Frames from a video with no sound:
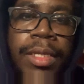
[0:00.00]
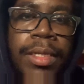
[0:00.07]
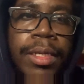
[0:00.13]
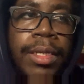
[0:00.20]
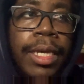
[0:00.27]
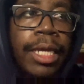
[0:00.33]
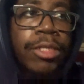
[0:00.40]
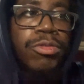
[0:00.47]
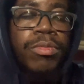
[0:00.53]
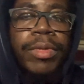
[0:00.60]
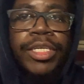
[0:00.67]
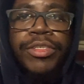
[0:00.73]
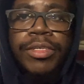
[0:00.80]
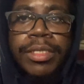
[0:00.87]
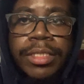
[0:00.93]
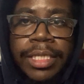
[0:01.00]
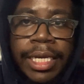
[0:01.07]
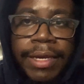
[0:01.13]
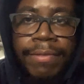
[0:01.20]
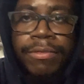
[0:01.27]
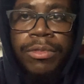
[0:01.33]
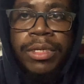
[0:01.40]
that's what my truck is. I
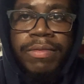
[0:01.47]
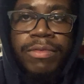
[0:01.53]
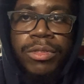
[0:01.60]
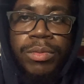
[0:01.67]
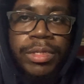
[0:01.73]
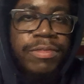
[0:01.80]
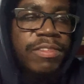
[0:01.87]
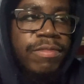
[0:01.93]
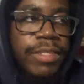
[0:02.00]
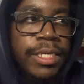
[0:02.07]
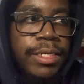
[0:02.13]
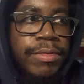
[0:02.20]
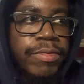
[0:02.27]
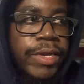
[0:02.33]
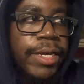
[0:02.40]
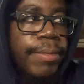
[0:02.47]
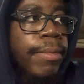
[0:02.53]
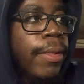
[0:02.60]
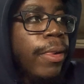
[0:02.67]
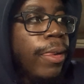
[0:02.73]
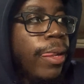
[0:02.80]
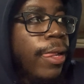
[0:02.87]
do have a 2015 Ram.
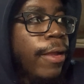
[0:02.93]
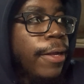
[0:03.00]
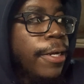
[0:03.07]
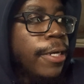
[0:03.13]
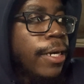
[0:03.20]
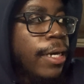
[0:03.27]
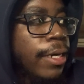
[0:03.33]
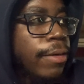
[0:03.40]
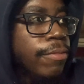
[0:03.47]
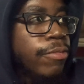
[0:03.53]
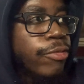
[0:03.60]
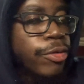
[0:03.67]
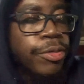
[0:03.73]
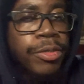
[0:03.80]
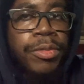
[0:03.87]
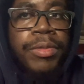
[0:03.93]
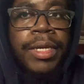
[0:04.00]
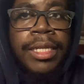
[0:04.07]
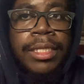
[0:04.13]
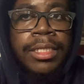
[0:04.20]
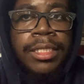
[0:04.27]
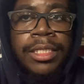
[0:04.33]
For you to do
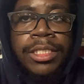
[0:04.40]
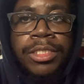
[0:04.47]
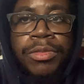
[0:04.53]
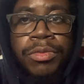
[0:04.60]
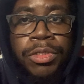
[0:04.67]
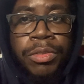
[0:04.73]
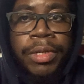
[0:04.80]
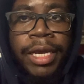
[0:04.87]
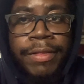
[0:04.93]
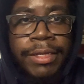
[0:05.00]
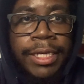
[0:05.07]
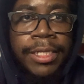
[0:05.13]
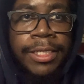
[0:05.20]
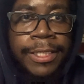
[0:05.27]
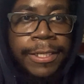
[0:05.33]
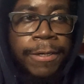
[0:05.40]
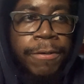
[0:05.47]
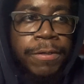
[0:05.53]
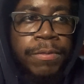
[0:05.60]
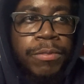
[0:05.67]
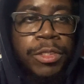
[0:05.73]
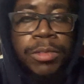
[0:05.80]
LEDs, you do have to get the decoder,
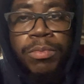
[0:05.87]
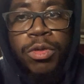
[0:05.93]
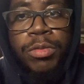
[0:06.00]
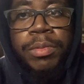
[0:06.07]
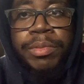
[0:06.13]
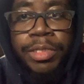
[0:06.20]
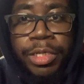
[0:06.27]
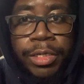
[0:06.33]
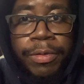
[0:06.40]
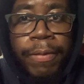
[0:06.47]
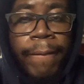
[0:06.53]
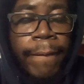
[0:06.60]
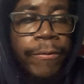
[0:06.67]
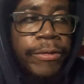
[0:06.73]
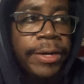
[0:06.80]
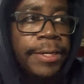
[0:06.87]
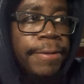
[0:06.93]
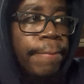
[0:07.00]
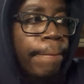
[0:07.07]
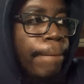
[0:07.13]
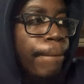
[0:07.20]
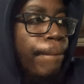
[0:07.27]
which most people know already.
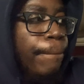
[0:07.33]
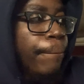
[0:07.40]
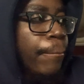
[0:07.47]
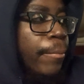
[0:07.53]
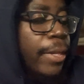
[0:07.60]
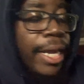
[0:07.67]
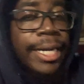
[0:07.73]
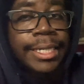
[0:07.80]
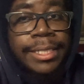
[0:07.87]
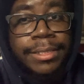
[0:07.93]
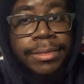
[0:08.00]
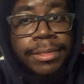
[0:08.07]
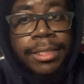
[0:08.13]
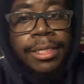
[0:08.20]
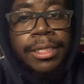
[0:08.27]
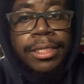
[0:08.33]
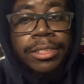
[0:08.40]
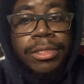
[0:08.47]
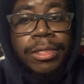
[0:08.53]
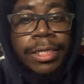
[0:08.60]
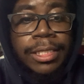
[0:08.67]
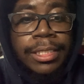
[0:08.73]
I didn't. So
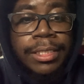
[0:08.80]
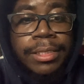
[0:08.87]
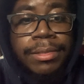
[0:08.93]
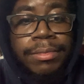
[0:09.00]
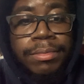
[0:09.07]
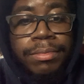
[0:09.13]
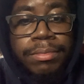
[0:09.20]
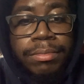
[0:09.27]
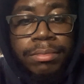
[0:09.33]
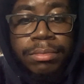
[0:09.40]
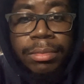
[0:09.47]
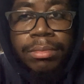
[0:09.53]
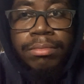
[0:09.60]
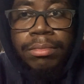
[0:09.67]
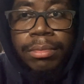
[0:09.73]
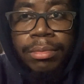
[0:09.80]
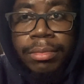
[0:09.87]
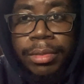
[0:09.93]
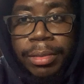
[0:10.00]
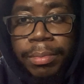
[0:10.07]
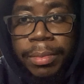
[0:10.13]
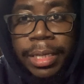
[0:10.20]
luckily, the
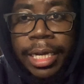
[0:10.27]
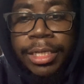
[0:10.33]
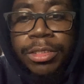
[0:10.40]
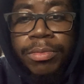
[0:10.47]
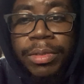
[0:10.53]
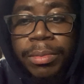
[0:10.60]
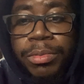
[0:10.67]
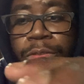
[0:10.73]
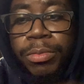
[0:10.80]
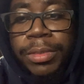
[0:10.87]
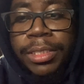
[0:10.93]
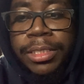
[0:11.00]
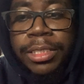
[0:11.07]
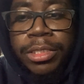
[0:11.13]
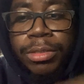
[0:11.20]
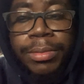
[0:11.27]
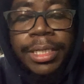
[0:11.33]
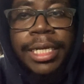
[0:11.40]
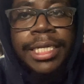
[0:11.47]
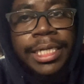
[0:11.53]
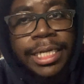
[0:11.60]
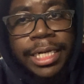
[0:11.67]
guy told me this. He told me that you
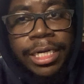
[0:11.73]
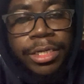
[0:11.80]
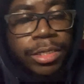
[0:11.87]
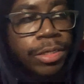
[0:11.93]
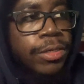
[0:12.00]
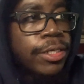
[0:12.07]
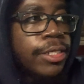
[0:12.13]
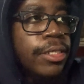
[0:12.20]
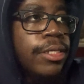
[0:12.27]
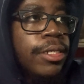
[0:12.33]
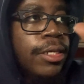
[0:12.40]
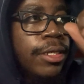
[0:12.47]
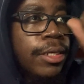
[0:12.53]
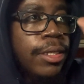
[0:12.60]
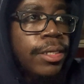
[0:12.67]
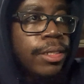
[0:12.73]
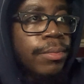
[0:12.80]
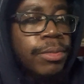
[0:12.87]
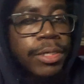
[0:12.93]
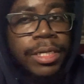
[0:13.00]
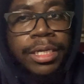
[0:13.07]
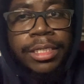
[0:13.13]
need to get the decoder, put
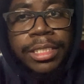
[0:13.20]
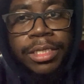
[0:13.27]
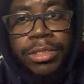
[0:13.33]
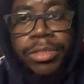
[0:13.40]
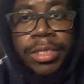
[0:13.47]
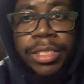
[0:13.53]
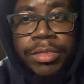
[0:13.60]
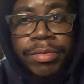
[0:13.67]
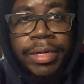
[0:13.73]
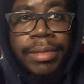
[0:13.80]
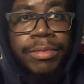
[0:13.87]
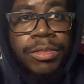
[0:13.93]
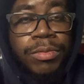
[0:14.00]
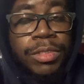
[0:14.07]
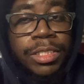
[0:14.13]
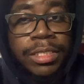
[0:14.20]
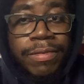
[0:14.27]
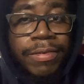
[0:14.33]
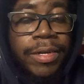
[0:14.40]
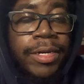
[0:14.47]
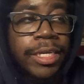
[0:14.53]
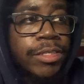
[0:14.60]
it in, because he also has a Ram too, which is a
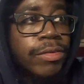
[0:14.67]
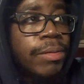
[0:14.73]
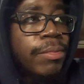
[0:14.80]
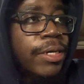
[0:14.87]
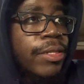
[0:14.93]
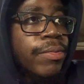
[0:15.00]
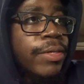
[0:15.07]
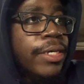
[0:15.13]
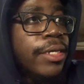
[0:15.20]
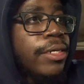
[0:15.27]
very nice Ram, by the way.